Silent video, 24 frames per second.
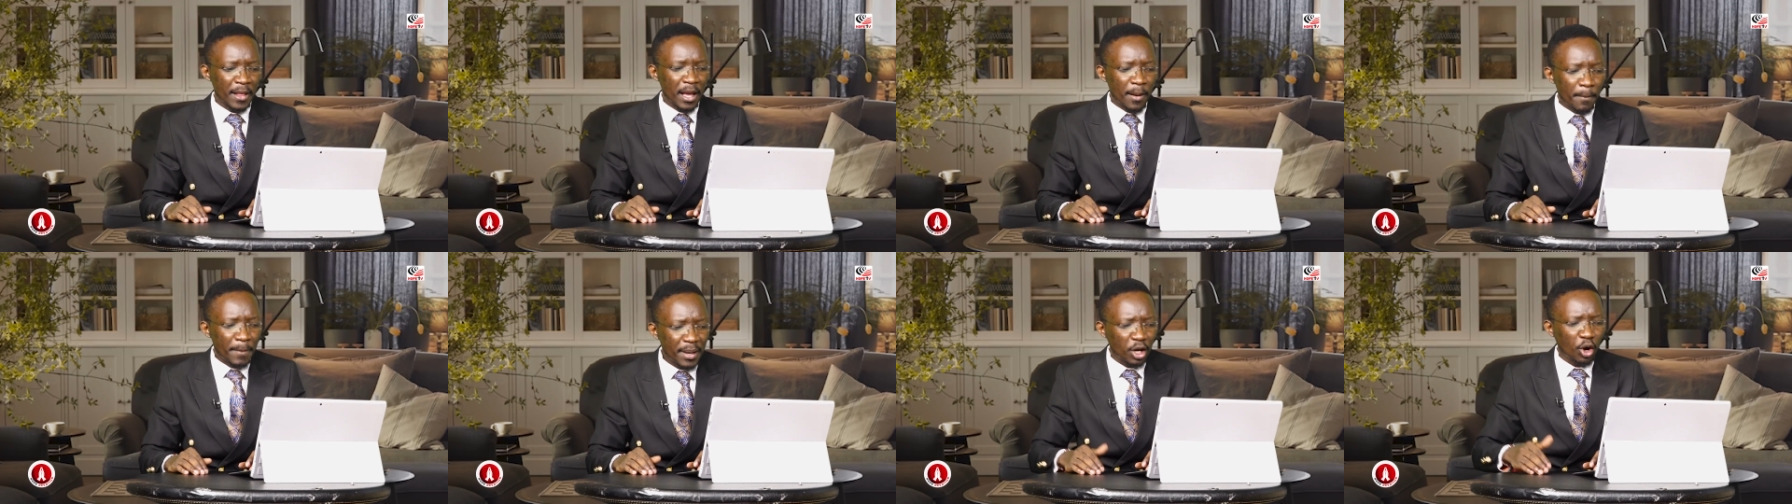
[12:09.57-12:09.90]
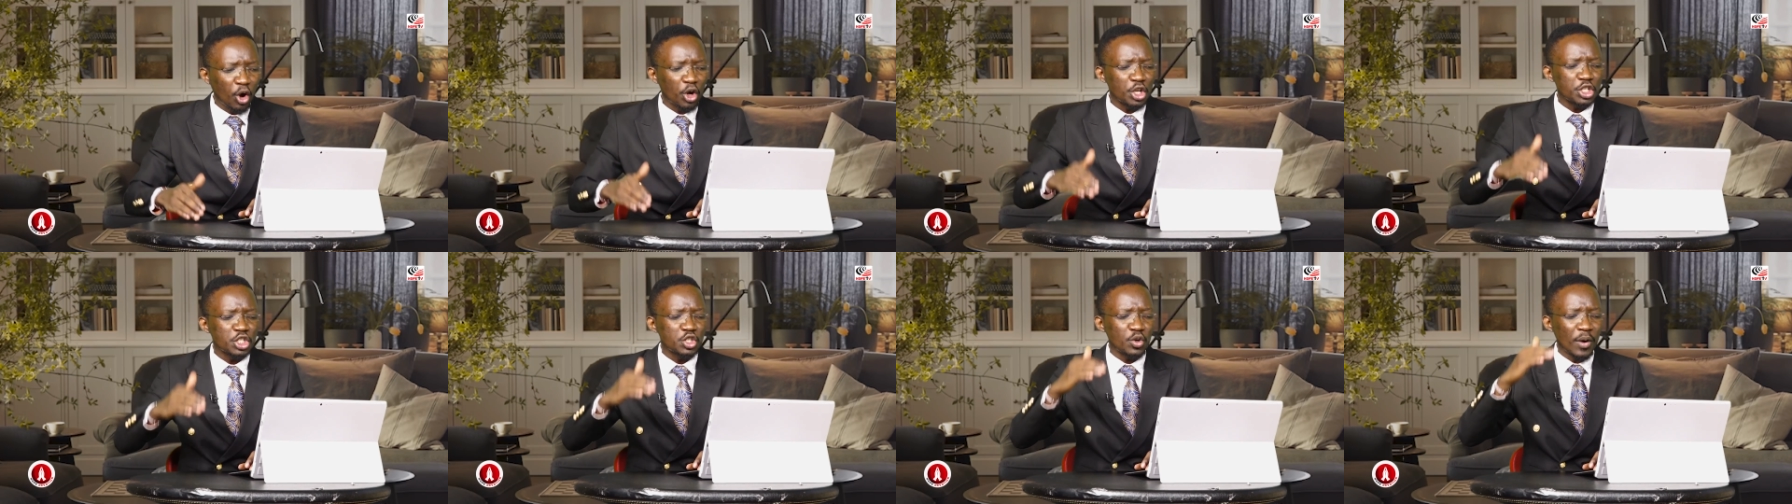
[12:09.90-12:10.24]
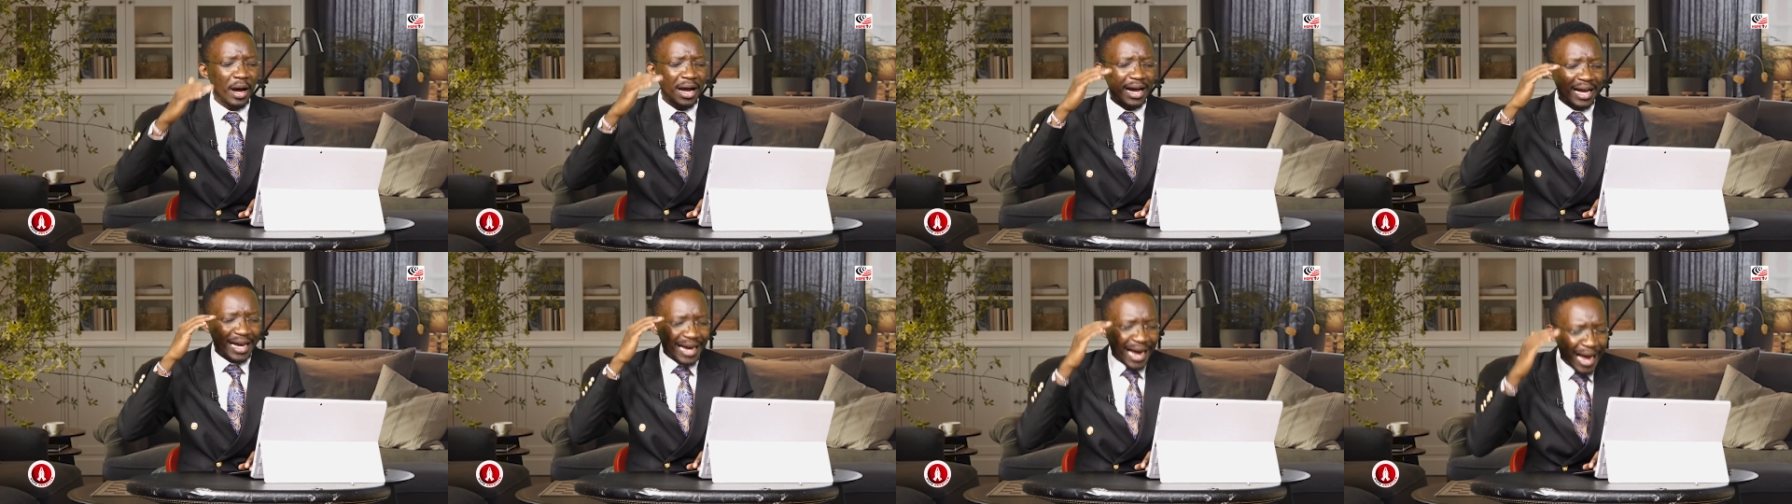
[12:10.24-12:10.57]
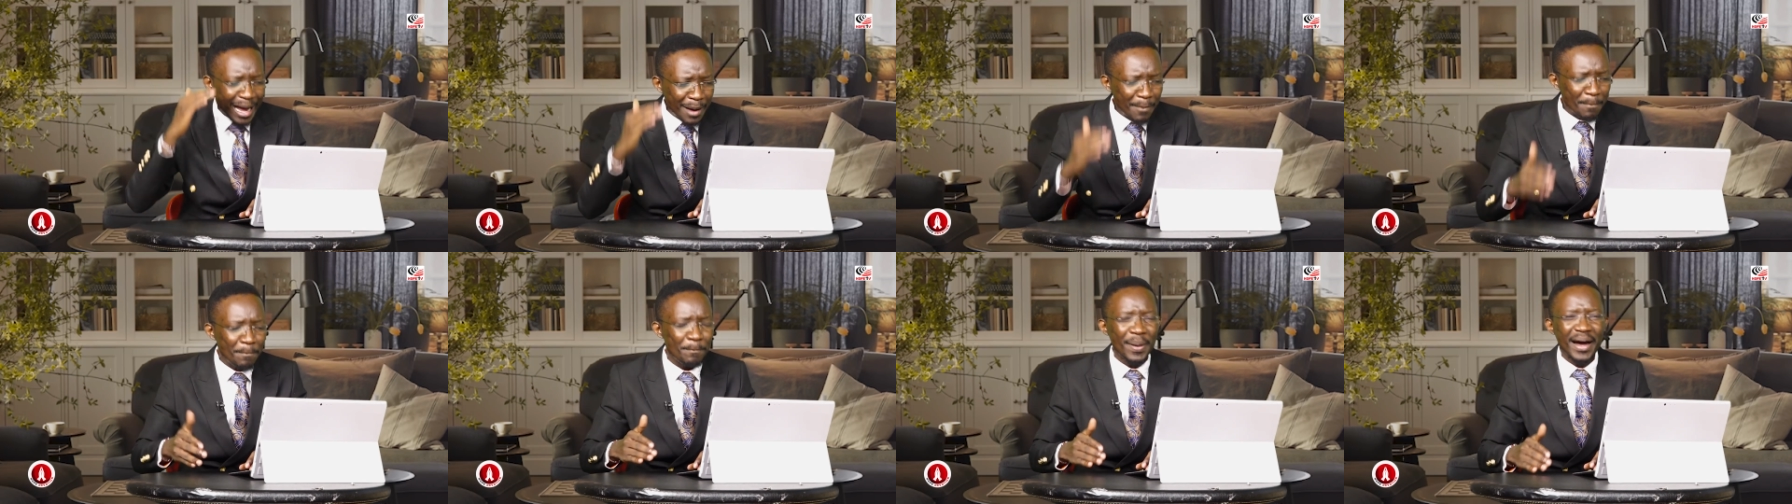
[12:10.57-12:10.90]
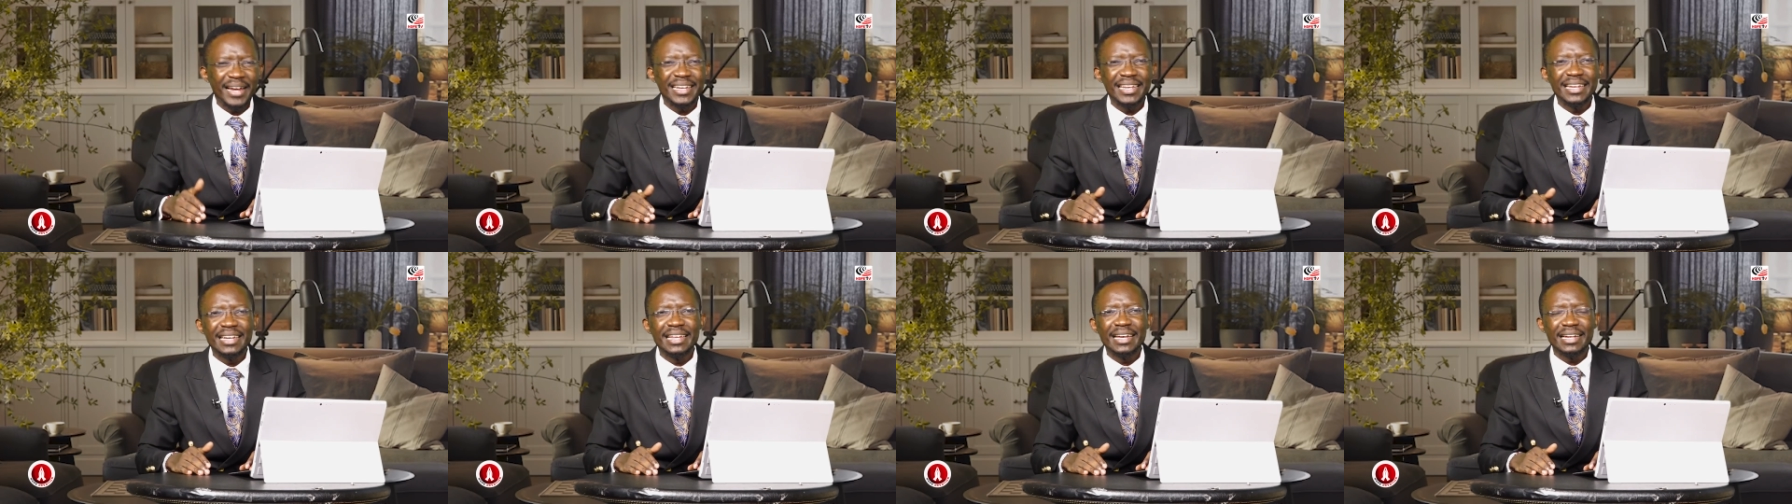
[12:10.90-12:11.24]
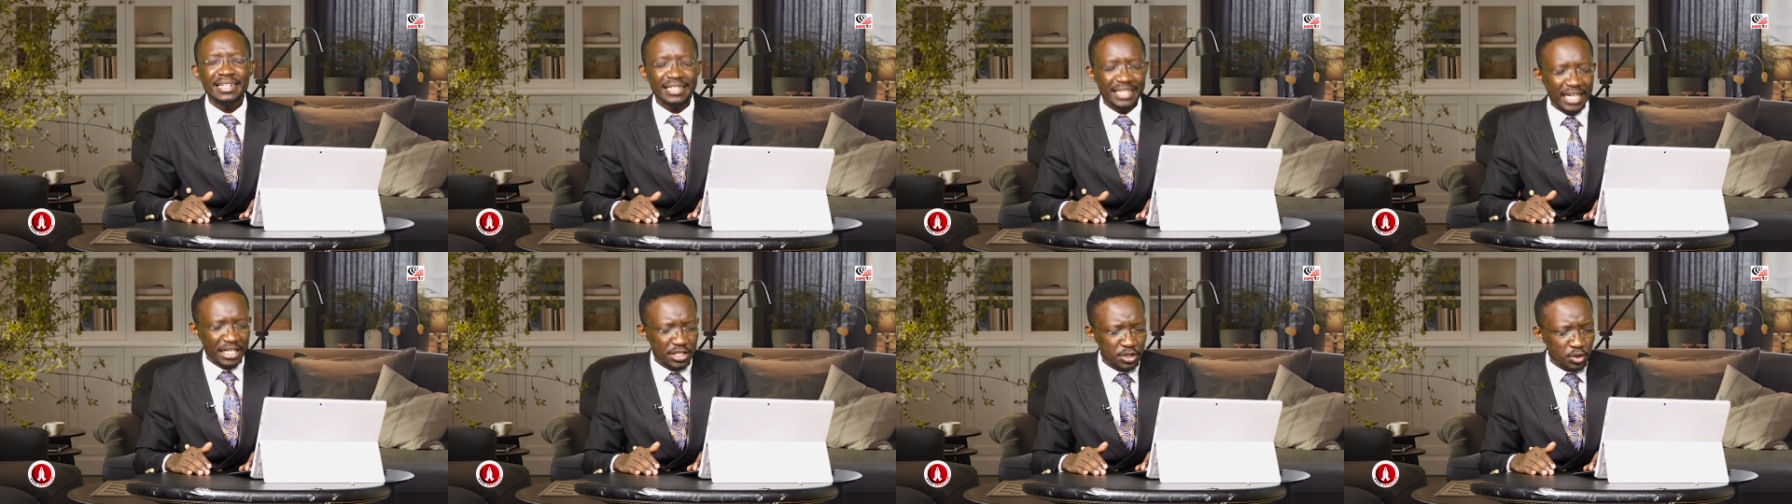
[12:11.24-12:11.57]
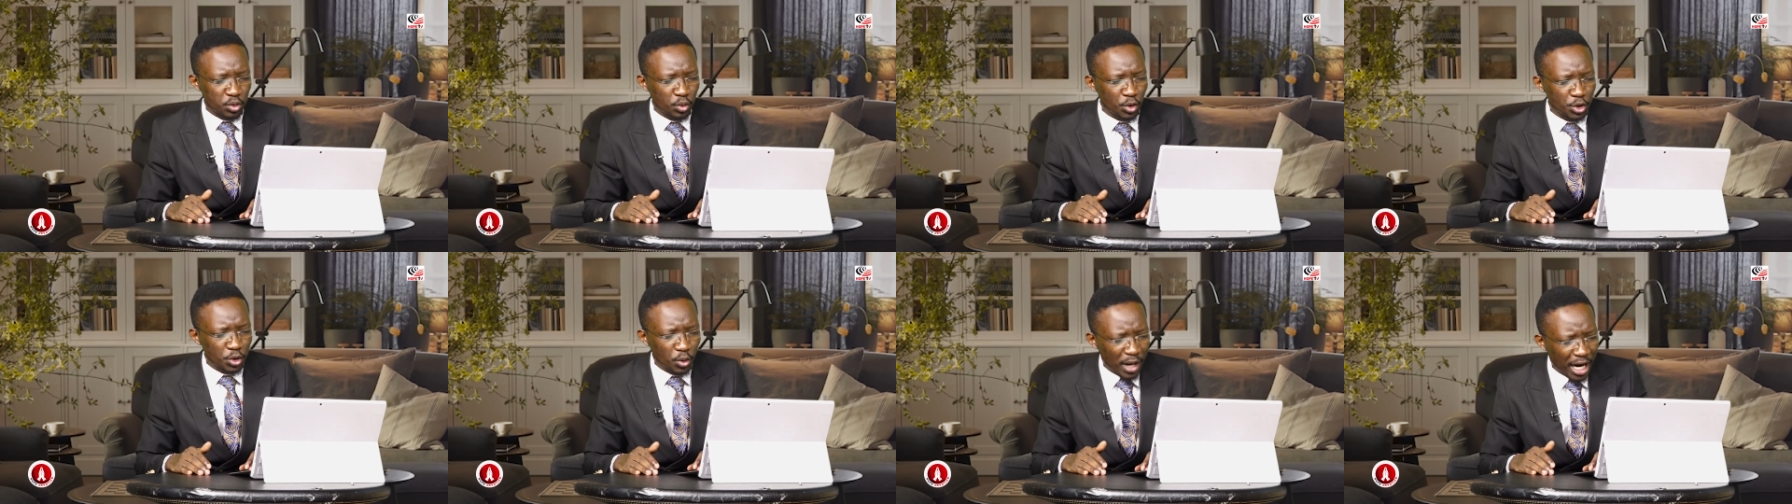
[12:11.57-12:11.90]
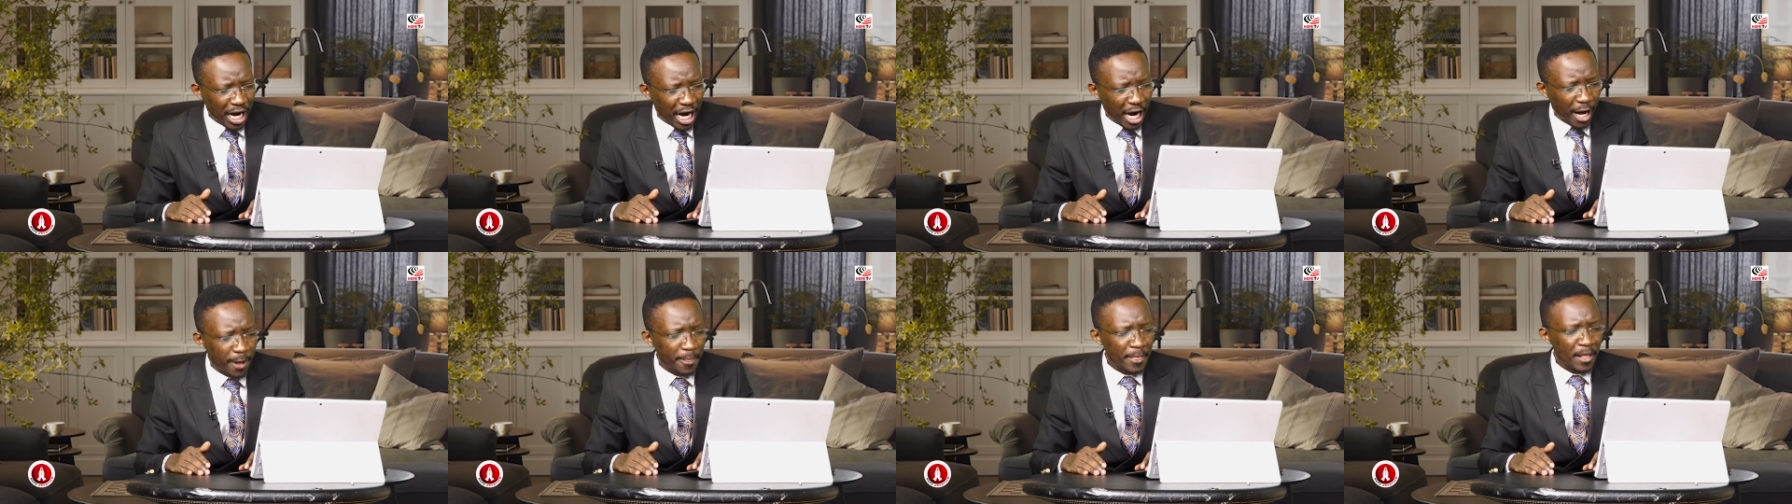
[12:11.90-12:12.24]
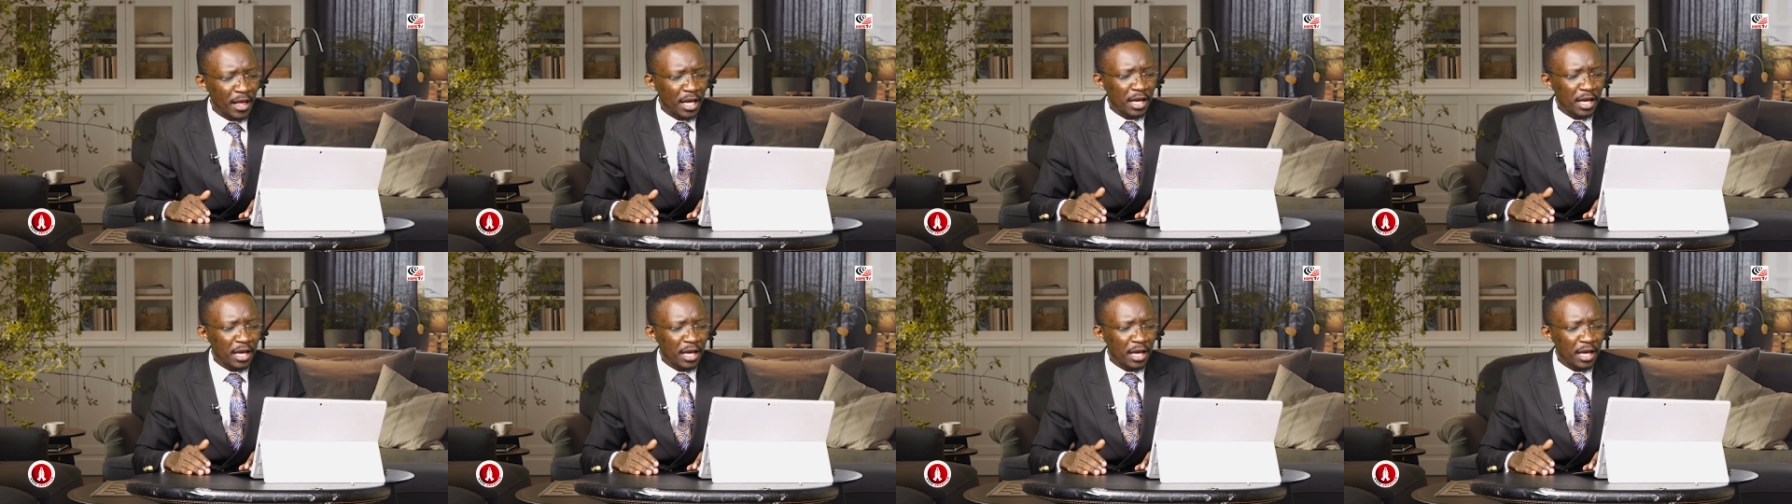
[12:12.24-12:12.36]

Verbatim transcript: because your company dictates who you are.